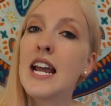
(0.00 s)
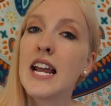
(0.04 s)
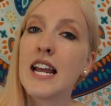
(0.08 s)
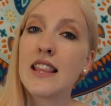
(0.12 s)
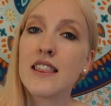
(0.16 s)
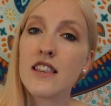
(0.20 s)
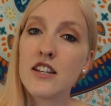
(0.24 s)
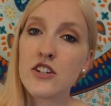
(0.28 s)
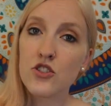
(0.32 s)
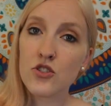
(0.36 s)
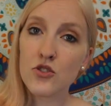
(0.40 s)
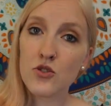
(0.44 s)

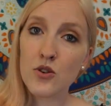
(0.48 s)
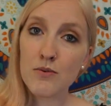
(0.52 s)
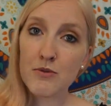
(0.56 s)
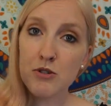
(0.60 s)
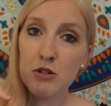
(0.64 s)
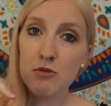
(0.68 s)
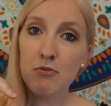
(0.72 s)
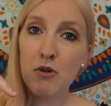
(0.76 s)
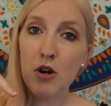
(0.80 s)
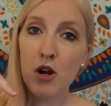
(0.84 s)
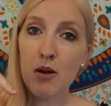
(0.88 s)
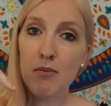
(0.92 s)
in the
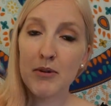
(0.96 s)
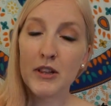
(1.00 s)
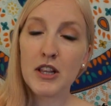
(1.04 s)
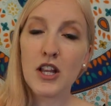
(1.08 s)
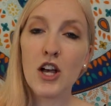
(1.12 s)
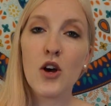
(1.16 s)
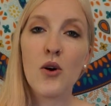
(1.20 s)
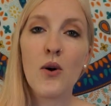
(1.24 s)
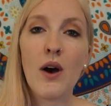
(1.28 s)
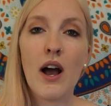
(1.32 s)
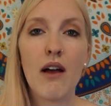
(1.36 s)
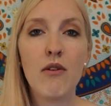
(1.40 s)
description bar
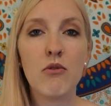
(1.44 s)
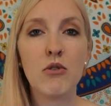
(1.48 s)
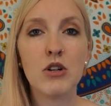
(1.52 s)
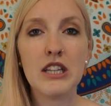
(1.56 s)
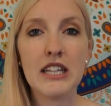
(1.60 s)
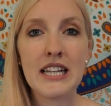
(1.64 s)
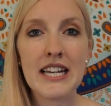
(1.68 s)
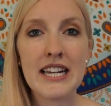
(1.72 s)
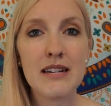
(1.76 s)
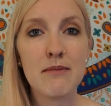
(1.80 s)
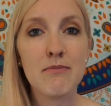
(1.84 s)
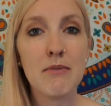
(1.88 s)
below I will
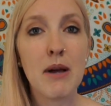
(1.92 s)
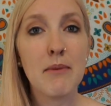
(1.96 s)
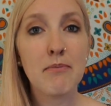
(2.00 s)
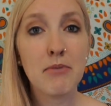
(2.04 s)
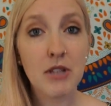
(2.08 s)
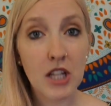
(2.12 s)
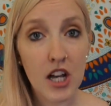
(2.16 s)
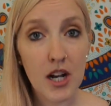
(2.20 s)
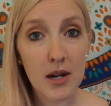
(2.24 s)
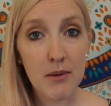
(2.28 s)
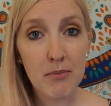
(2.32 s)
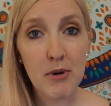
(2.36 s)
link my
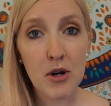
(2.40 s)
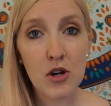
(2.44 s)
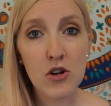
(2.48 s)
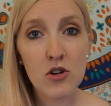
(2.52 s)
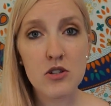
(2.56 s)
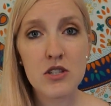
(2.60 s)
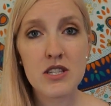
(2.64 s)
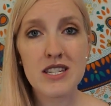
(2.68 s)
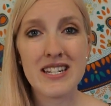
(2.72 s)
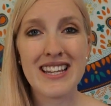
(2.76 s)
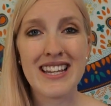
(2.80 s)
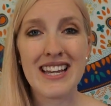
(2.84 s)
blog
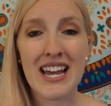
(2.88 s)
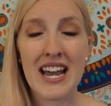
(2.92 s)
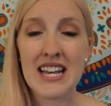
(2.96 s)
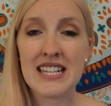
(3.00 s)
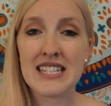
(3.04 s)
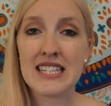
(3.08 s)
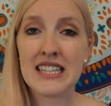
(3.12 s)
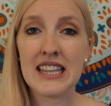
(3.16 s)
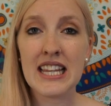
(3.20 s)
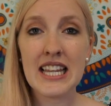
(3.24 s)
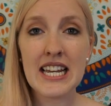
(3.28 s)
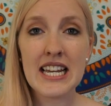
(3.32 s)
post that
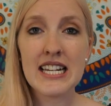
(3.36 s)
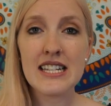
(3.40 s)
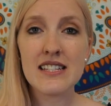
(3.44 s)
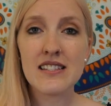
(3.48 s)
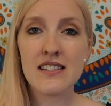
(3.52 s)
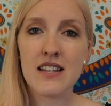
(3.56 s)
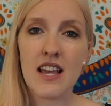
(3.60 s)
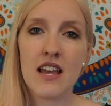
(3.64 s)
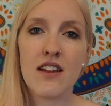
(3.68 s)
has links